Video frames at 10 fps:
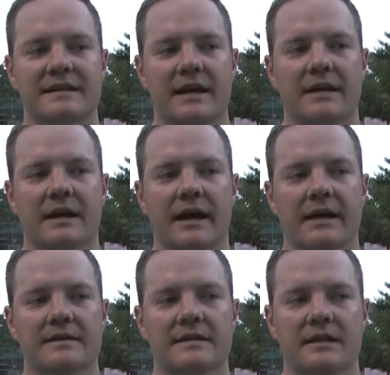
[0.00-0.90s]
said, I
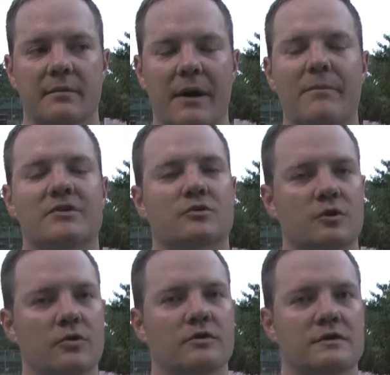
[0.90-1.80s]
can see that my muscle
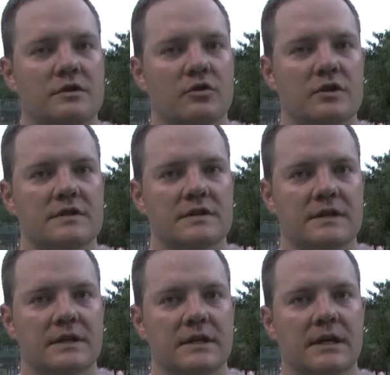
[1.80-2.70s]
tone has increased.
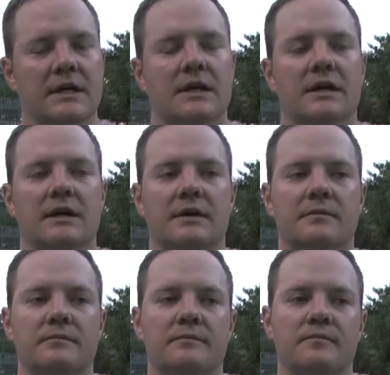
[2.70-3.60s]

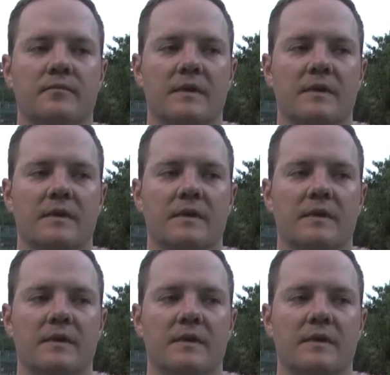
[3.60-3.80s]
I've